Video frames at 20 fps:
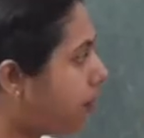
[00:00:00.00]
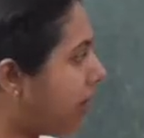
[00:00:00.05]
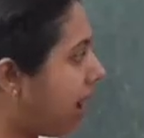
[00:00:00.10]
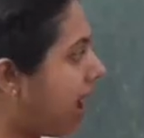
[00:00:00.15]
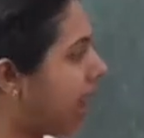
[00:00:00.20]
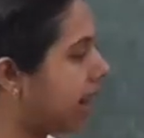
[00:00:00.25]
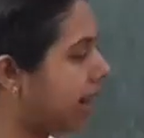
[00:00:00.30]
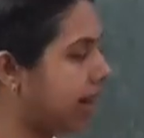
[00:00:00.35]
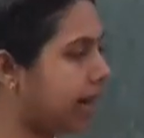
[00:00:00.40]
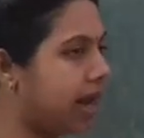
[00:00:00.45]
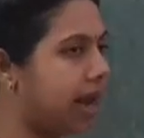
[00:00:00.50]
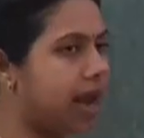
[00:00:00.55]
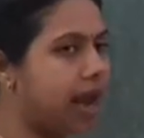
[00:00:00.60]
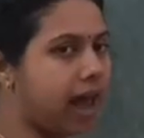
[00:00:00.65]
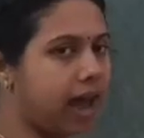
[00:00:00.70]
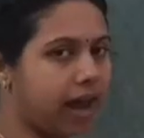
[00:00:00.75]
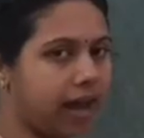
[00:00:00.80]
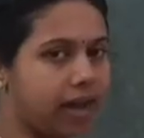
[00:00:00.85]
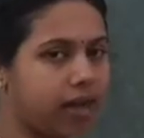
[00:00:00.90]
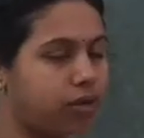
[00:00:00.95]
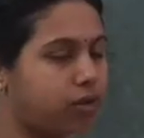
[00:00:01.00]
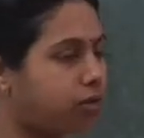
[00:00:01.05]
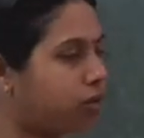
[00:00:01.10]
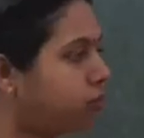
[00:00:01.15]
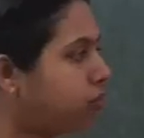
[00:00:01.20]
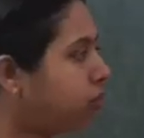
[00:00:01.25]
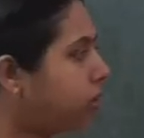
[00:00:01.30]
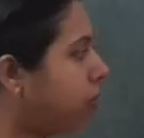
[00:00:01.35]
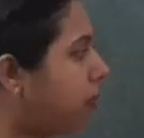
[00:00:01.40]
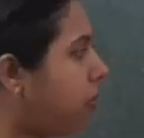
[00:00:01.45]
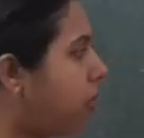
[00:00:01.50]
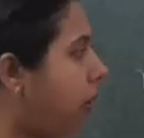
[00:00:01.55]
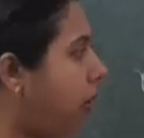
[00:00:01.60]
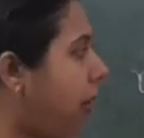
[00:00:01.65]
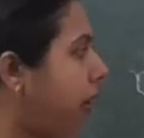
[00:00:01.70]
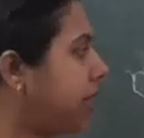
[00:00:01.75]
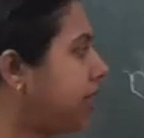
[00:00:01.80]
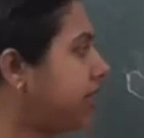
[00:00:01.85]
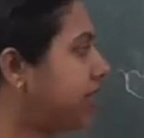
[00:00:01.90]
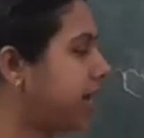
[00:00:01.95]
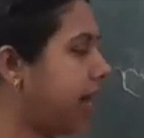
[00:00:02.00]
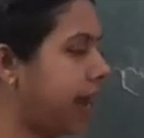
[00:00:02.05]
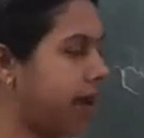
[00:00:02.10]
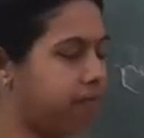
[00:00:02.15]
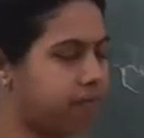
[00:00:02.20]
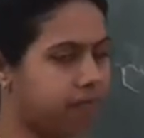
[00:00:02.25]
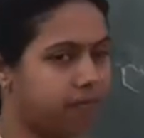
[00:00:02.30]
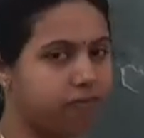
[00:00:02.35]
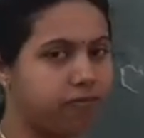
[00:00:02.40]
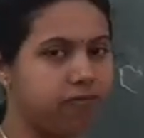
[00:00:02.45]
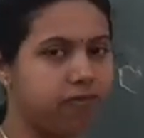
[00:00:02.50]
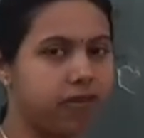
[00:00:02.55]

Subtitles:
parallel line through the point M.